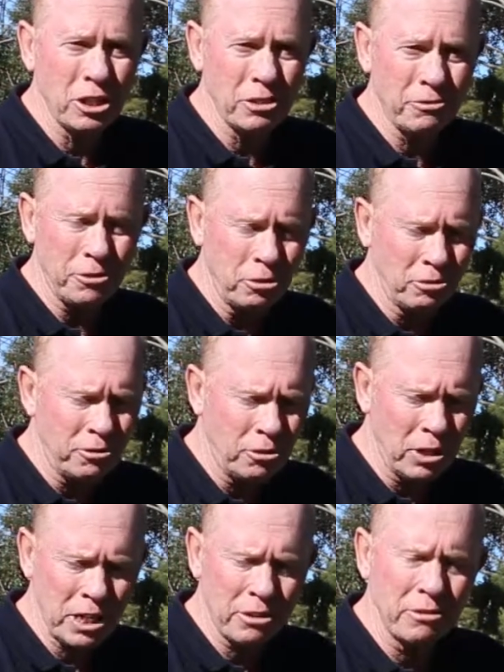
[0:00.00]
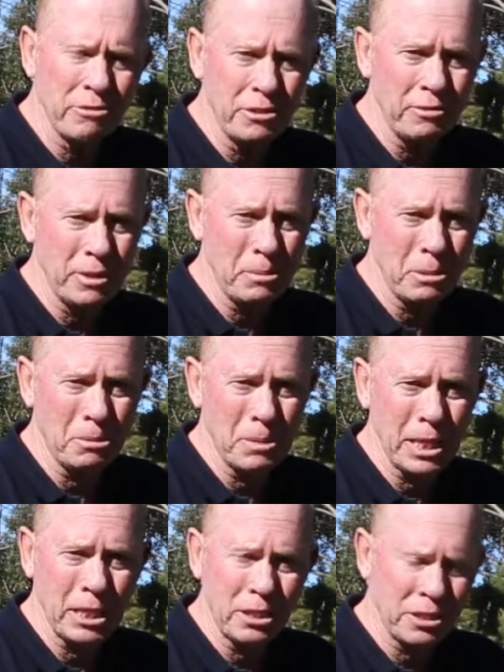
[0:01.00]
the full
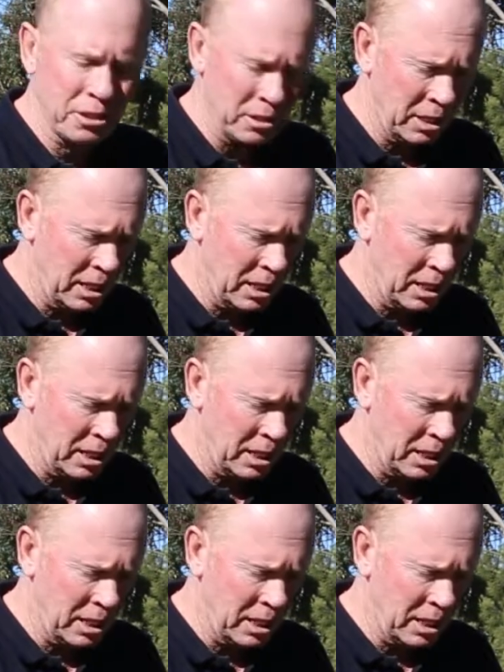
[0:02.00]
450mm.